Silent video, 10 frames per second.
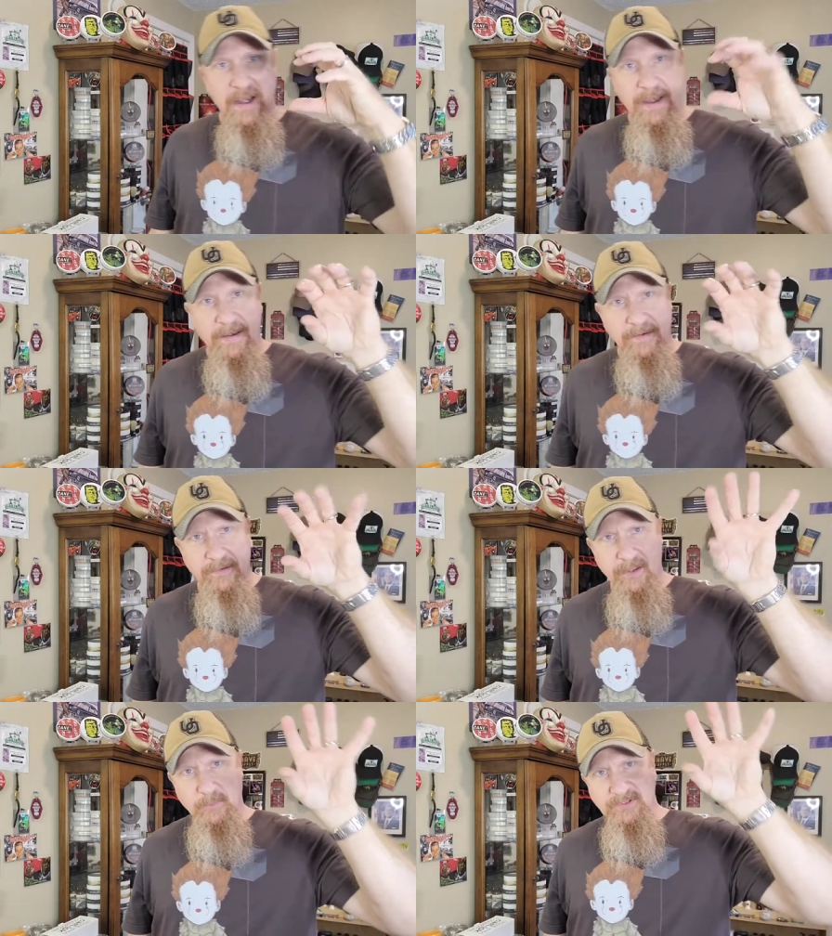and
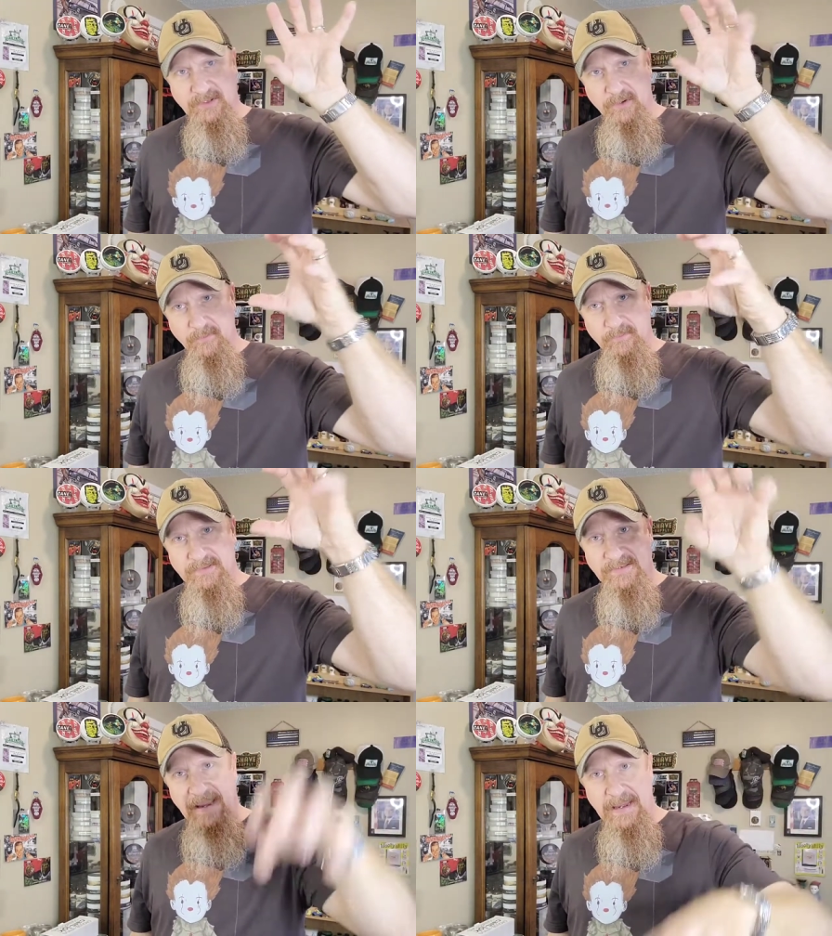helps, you know,
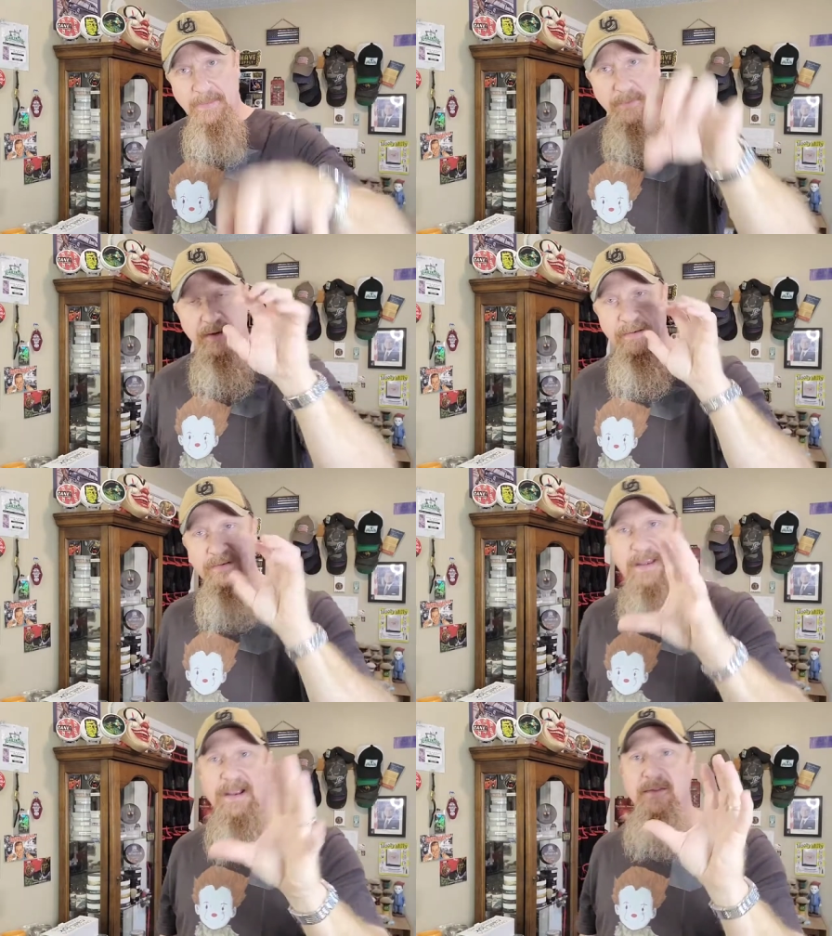tame
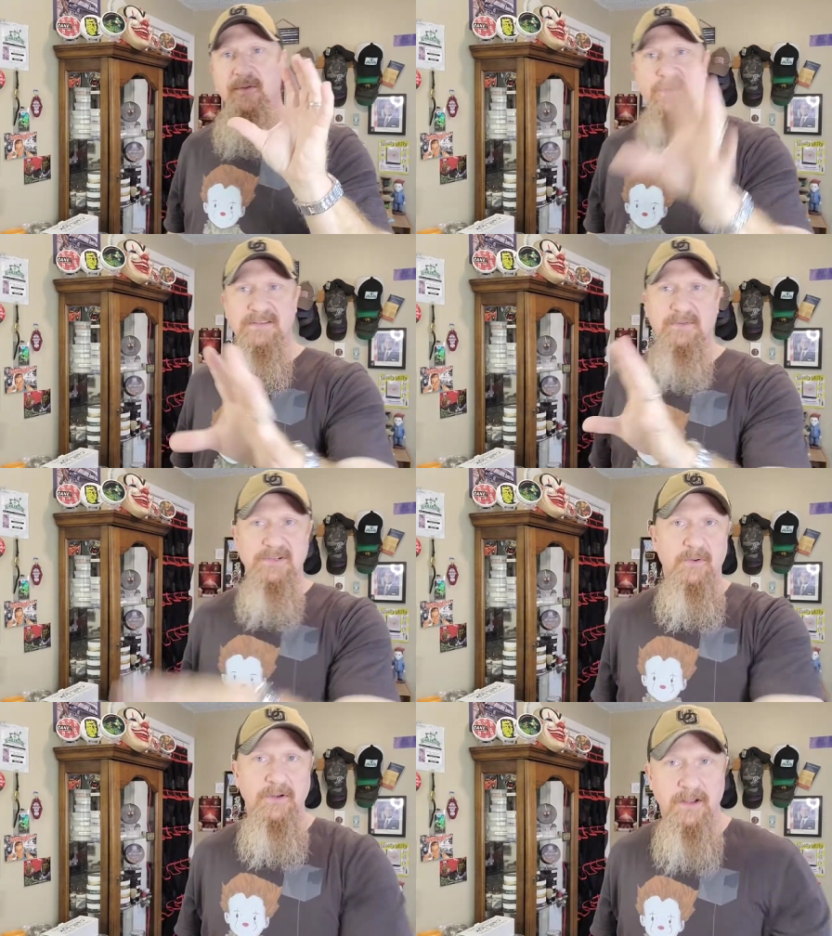down the rest of what's going